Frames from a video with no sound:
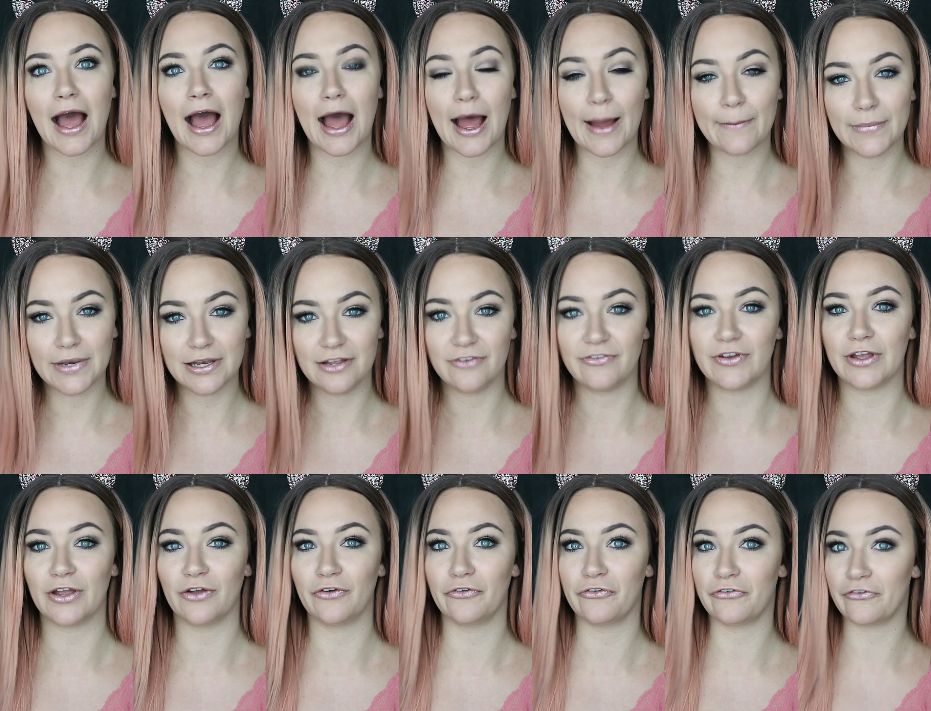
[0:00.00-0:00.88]
I'm
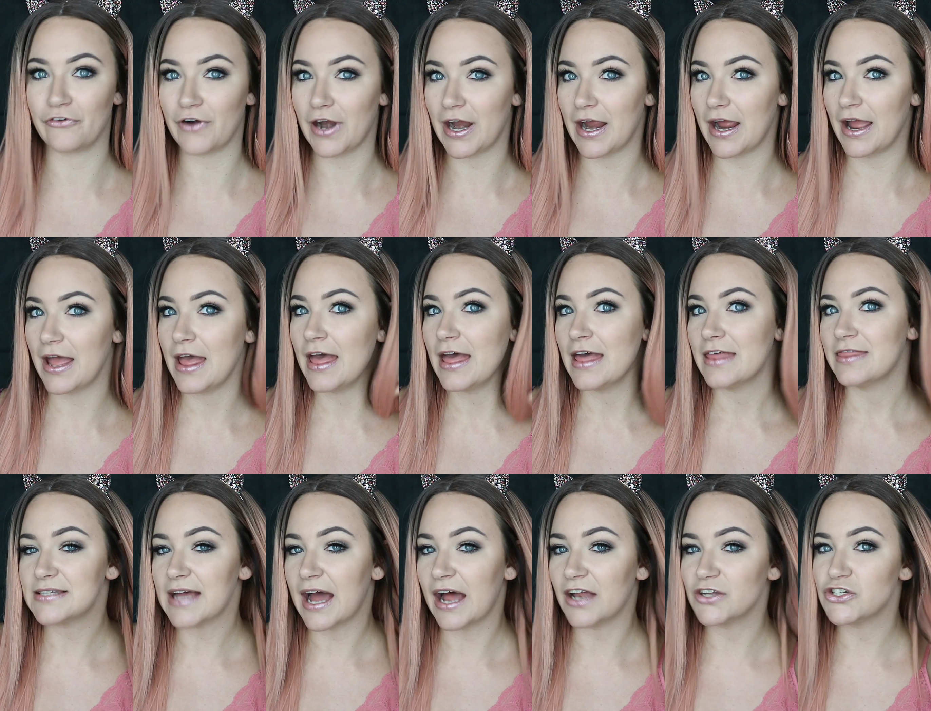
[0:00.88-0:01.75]
living for it.
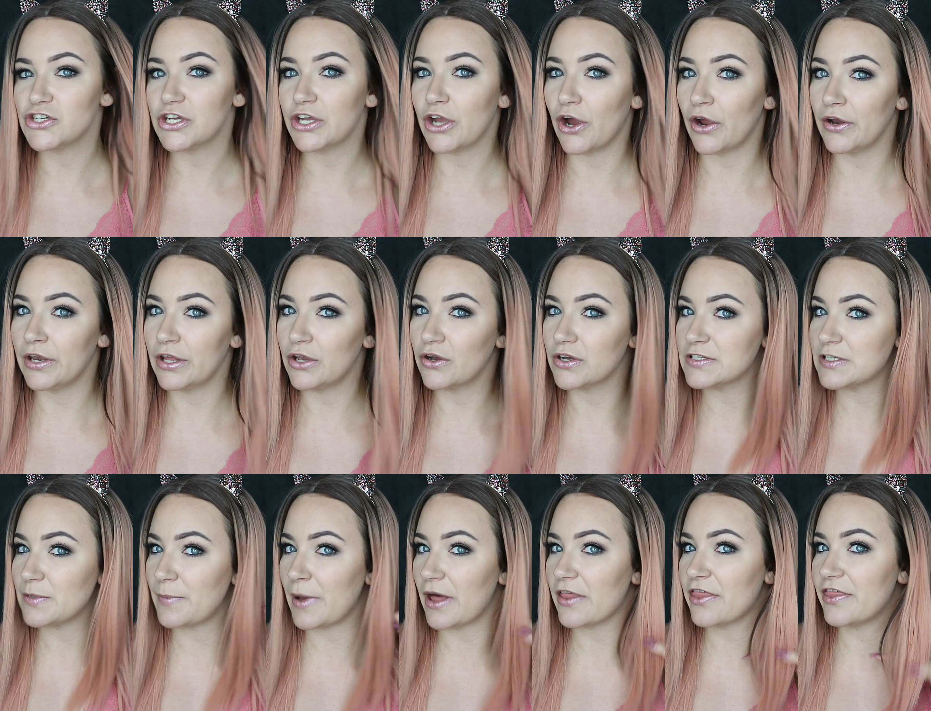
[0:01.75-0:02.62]
It's actually only
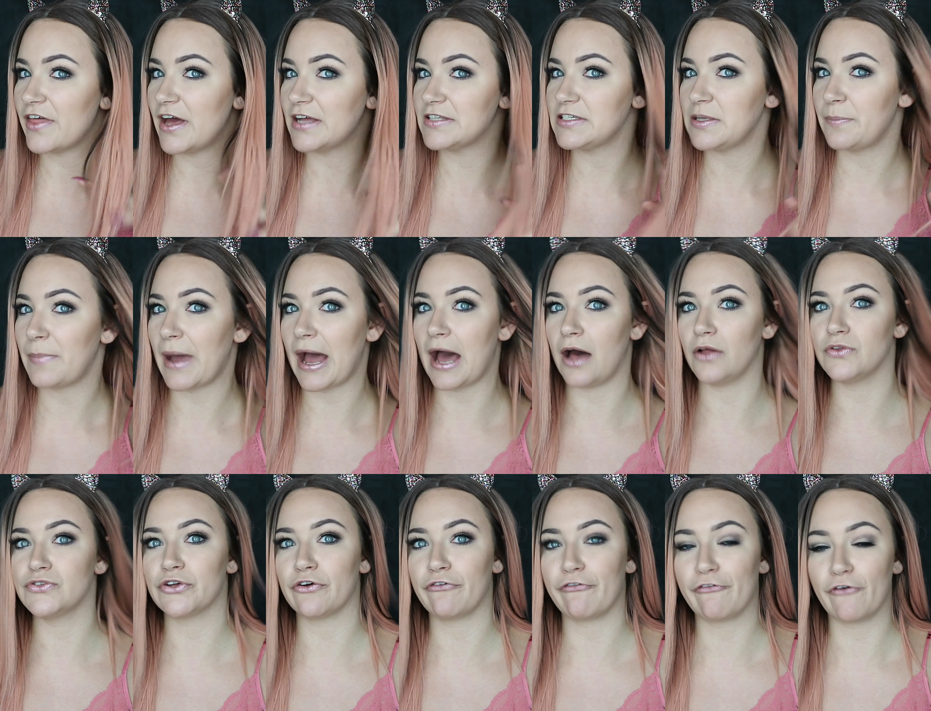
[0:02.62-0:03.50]
cost about
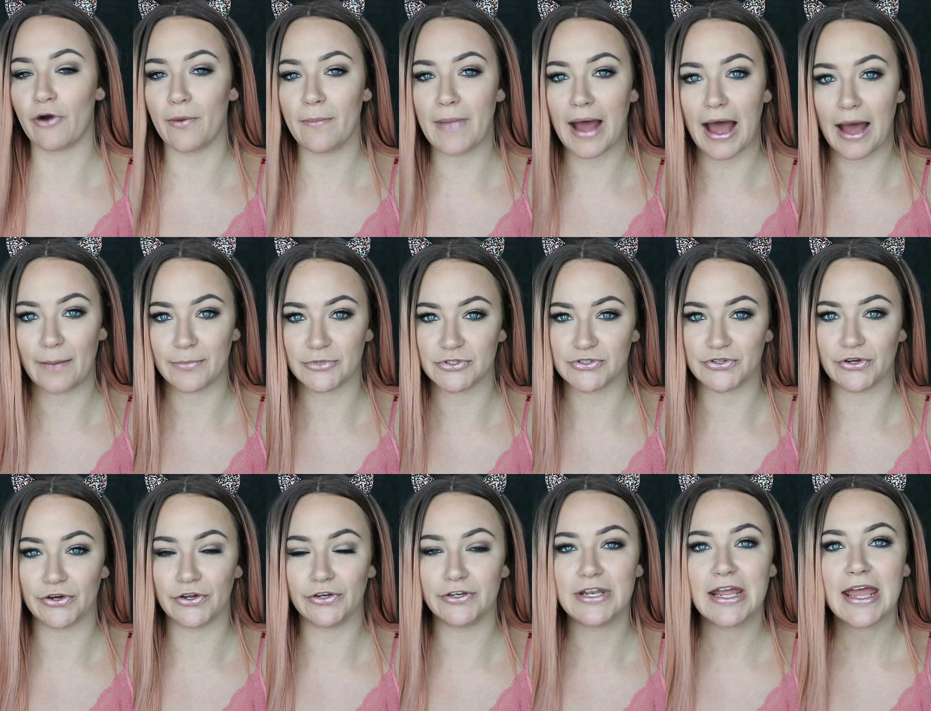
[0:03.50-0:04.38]
£30 from
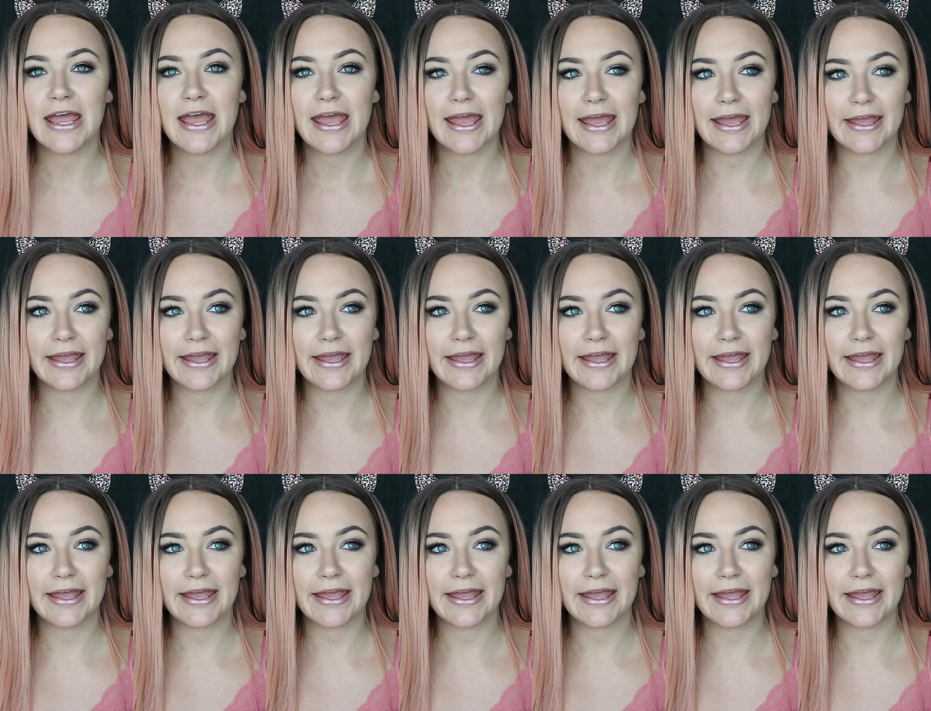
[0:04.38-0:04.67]
Amazon.